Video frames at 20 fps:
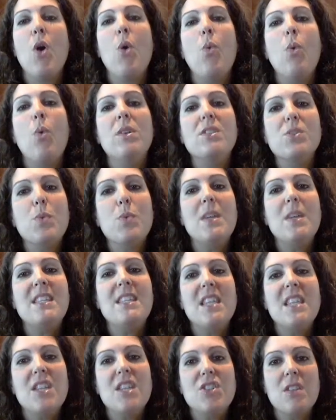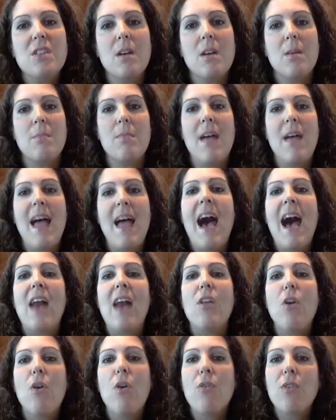Once we teach them how
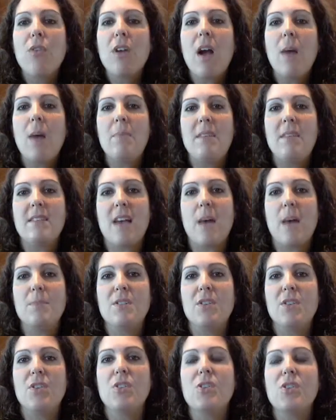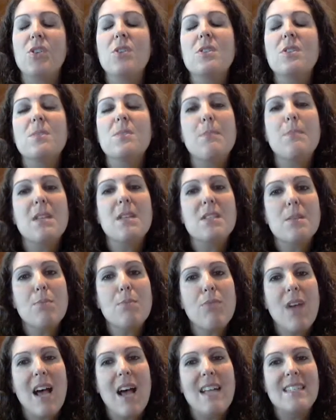to overcome these obstacles, you just be
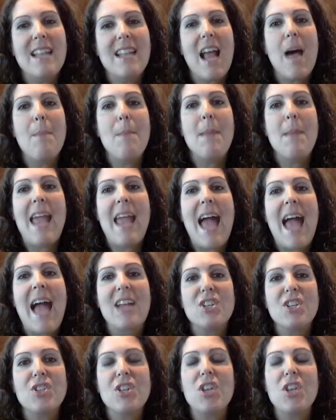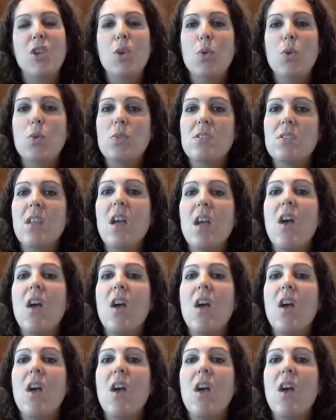surprised at how many actually use